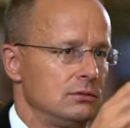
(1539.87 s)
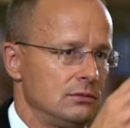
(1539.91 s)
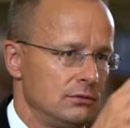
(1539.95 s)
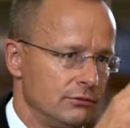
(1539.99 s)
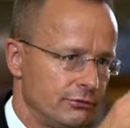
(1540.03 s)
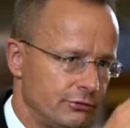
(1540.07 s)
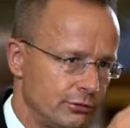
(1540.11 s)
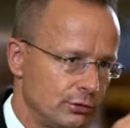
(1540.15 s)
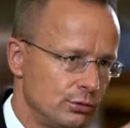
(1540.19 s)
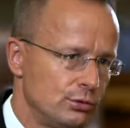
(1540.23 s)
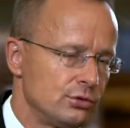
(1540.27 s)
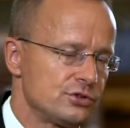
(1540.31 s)

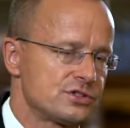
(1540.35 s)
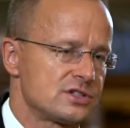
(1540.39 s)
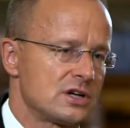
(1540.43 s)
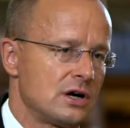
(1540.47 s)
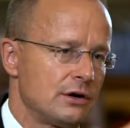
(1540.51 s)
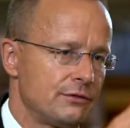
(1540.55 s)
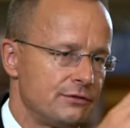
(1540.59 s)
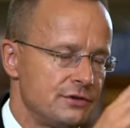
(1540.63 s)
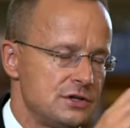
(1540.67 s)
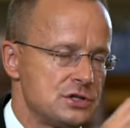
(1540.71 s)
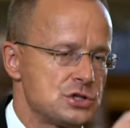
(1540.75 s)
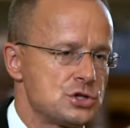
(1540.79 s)
through
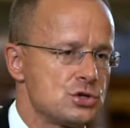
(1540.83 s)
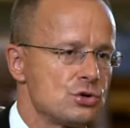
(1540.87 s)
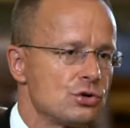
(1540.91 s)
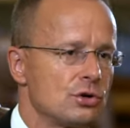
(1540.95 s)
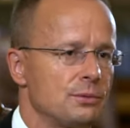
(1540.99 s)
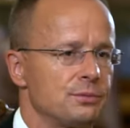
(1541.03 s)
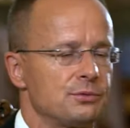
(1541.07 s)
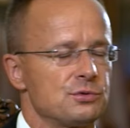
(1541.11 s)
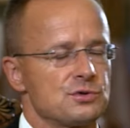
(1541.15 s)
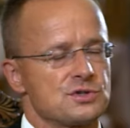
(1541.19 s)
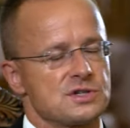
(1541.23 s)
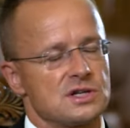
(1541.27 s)
Southeast
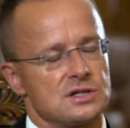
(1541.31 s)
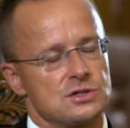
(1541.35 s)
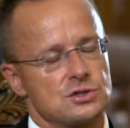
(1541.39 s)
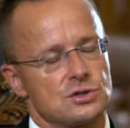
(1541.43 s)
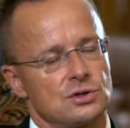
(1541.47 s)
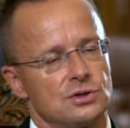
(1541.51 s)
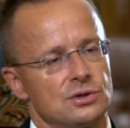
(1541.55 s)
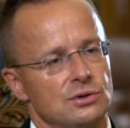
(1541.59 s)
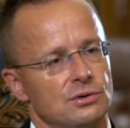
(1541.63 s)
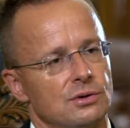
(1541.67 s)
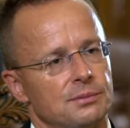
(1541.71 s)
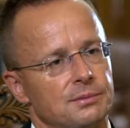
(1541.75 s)
Europe to
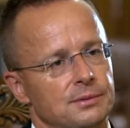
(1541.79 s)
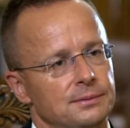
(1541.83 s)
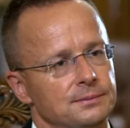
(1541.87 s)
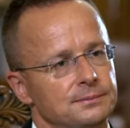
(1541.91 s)
Central Europe.